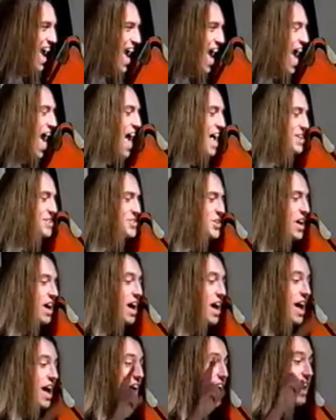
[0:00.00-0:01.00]
as
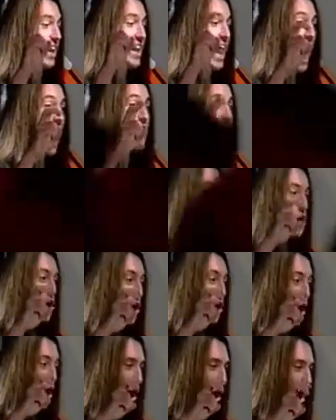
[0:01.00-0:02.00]

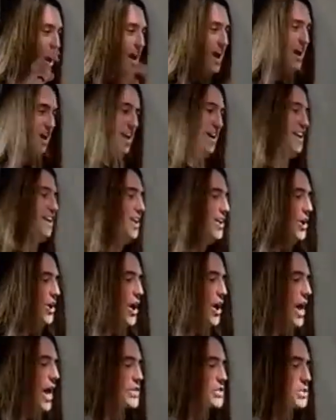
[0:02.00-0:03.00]
Lavender
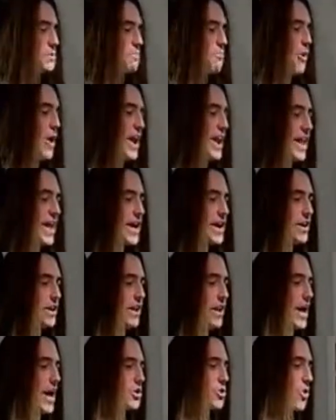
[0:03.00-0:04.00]
is spread
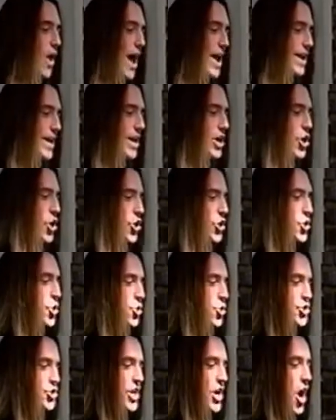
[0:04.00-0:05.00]
eagle and grinding her
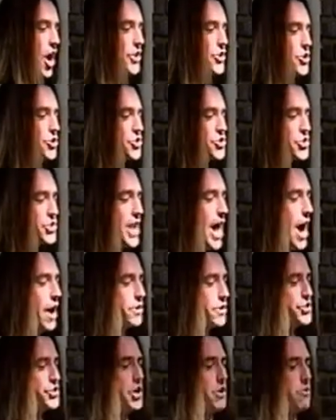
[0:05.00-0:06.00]
coochie on your
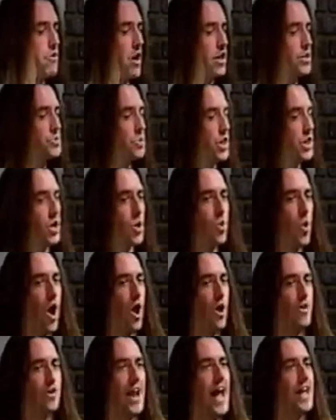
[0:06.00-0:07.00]
snout, she runs with,
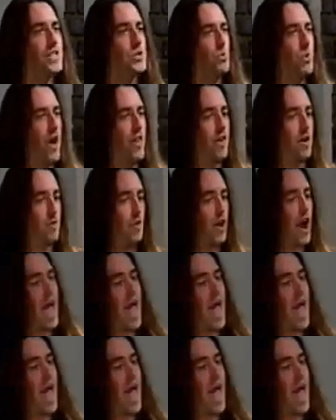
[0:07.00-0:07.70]
quote, nice weather we're